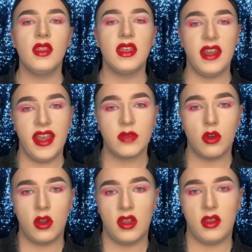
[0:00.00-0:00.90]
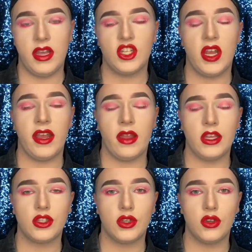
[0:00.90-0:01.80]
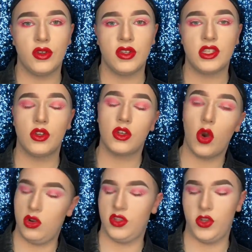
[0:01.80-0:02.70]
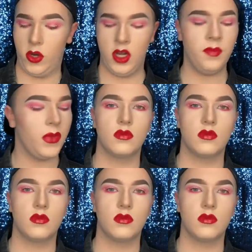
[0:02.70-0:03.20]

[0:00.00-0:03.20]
The next product which I like to use to contour,